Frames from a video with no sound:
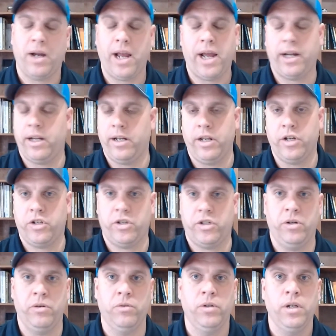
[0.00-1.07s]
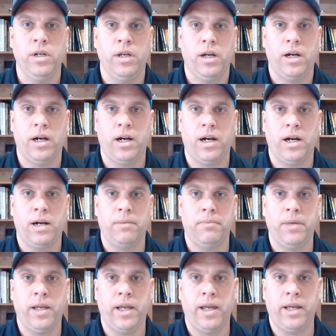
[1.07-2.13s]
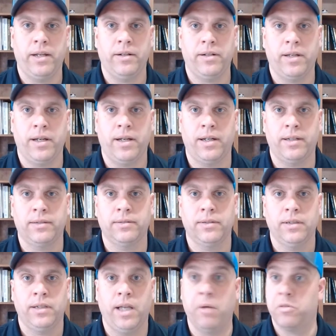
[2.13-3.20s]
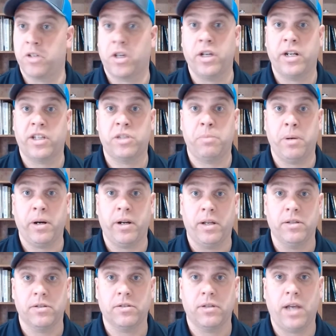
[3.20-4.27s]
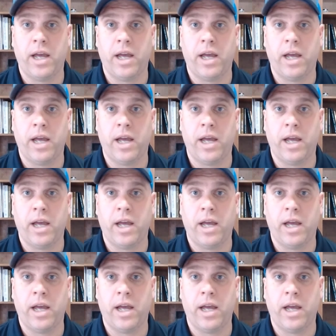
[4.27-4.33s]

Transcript: I had an issue, it was a good experience.